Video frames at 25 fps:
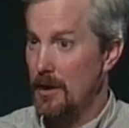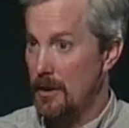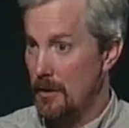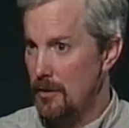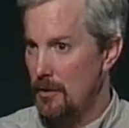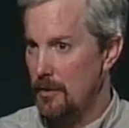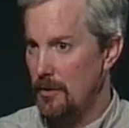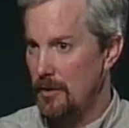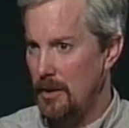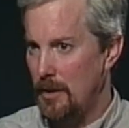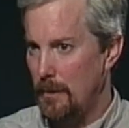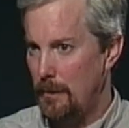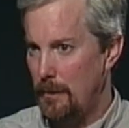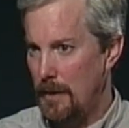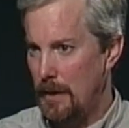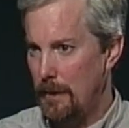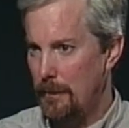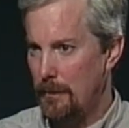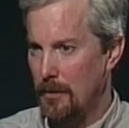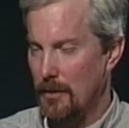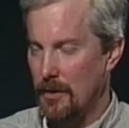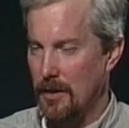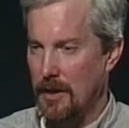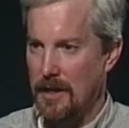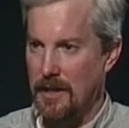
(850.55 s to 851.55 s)
and Kootenai
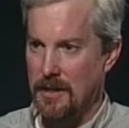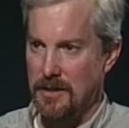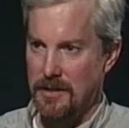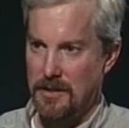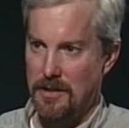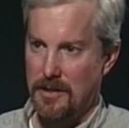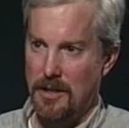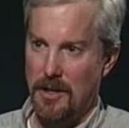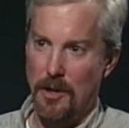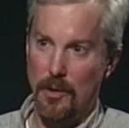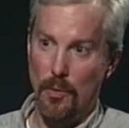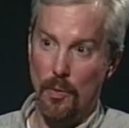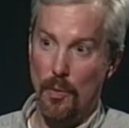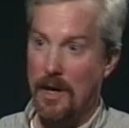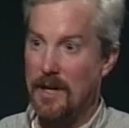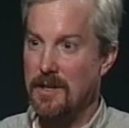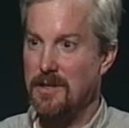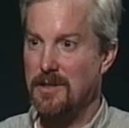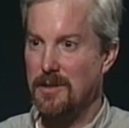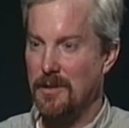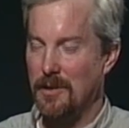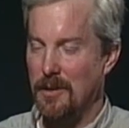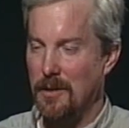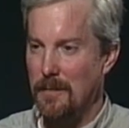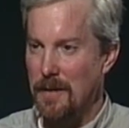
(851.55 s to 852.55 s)
people as a
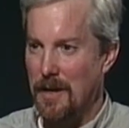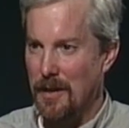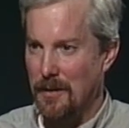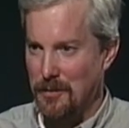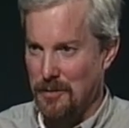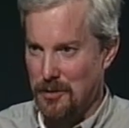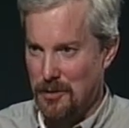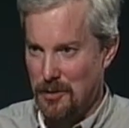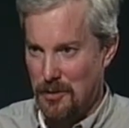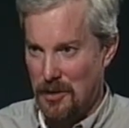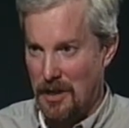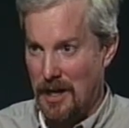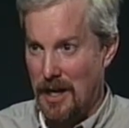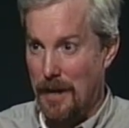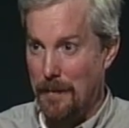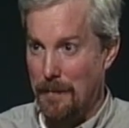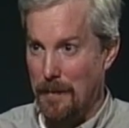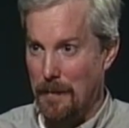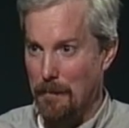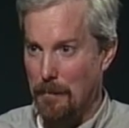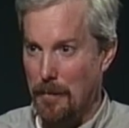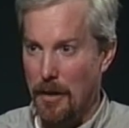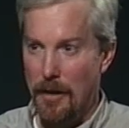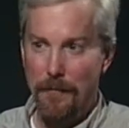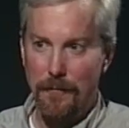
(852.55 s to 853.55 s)
west of the mountains tribe
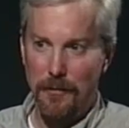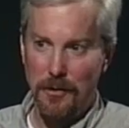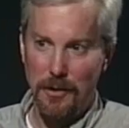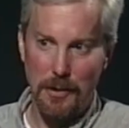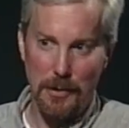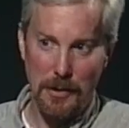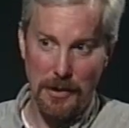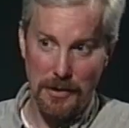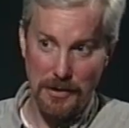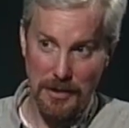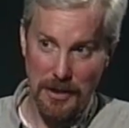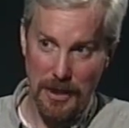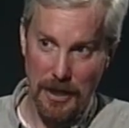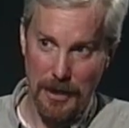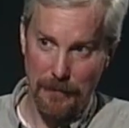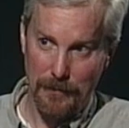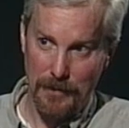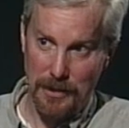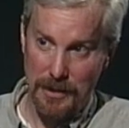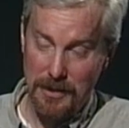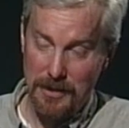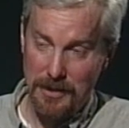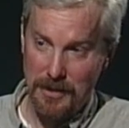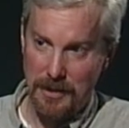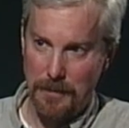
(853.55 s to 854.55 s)
and buffalo as kind of an
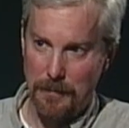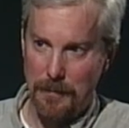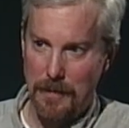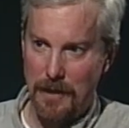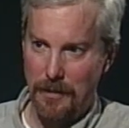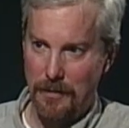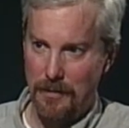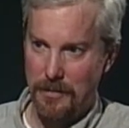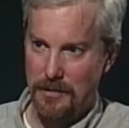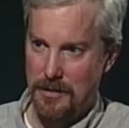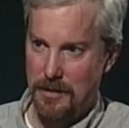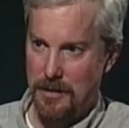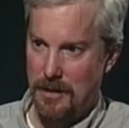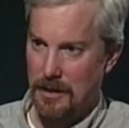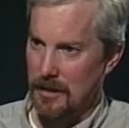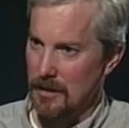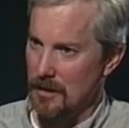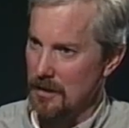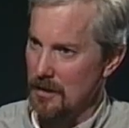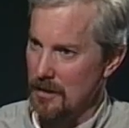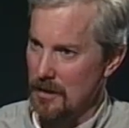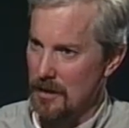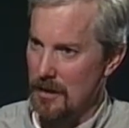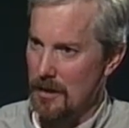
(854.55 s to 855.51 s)
east of the mountains thing.